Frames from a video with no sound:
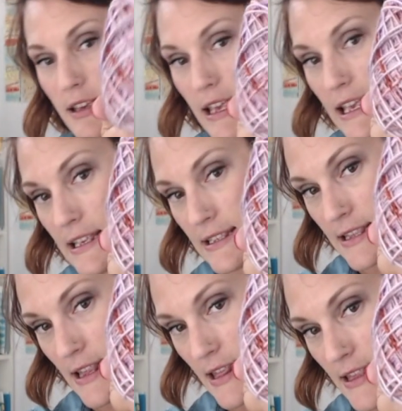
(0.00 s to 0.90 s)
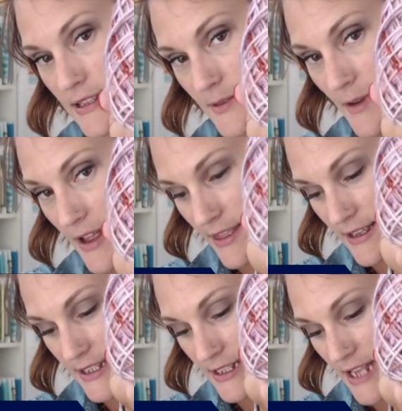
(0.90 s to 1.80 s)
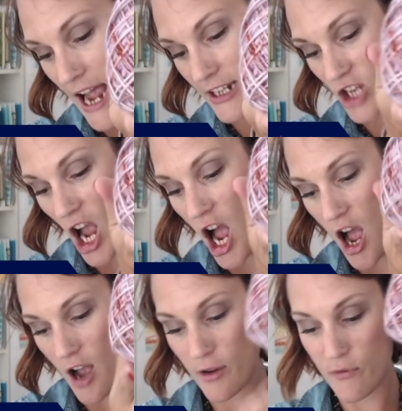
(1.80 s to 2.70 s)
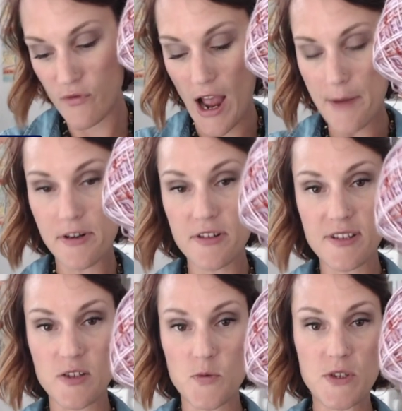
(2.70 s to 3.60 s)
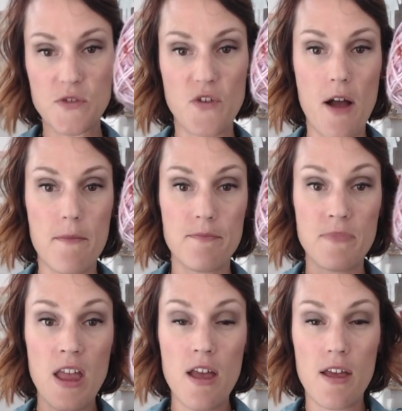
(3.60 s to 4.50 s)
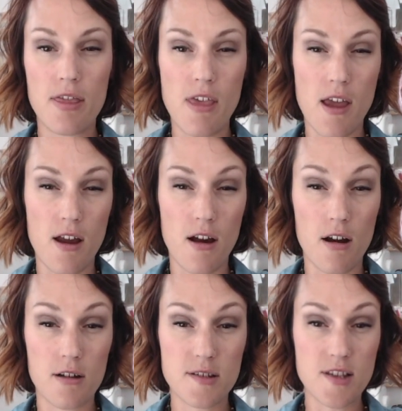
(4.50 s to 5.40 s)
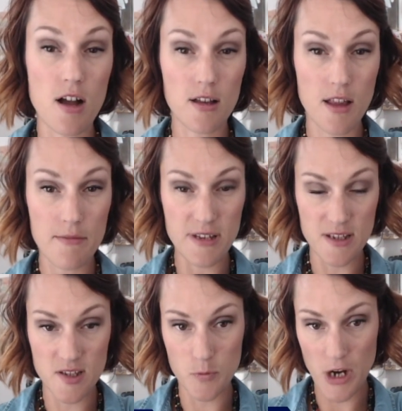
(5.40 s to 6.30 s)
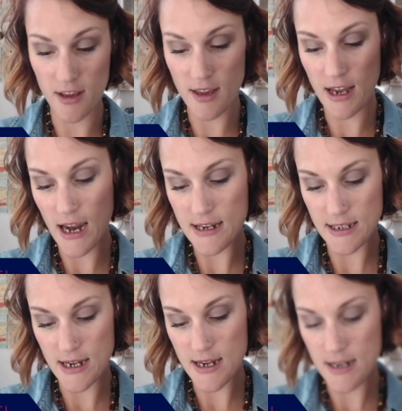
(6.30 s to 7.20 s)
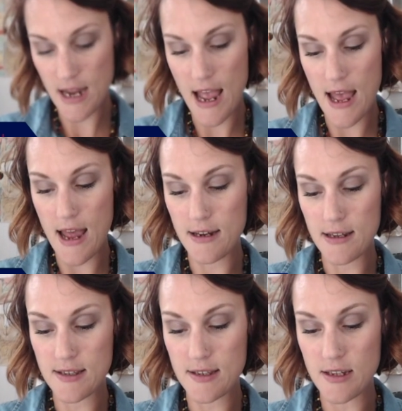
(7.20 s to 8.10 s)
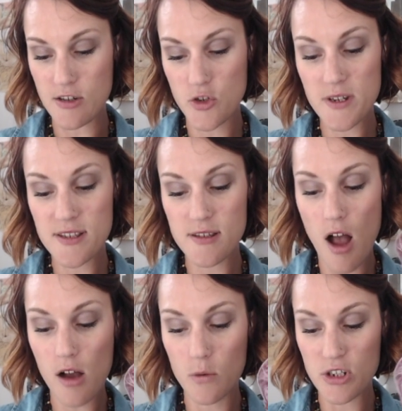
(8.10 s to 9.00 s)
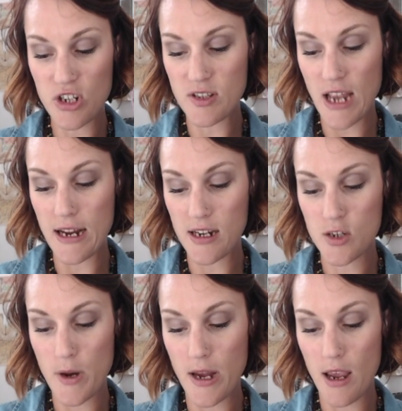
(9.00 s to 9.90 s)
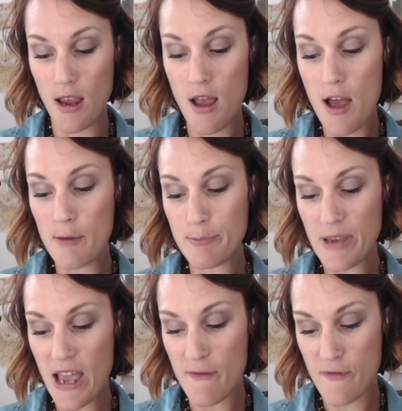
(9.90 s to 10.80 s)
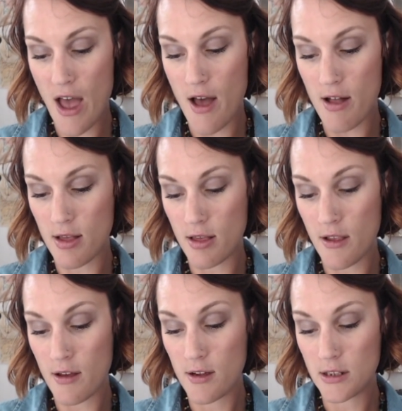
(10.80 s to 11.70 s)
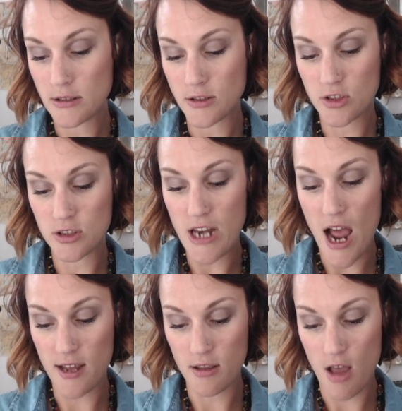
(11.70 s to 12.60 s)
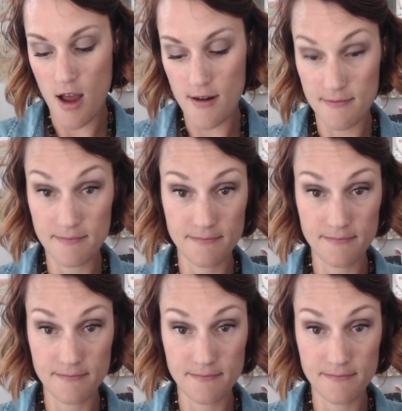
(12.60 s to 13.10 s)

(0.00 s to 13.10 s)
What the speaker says: is this one. This is Hedgehog Fibers. This was from their sock club this spring that I did, and this is their twist sock, which is 80-20 BFL nylon.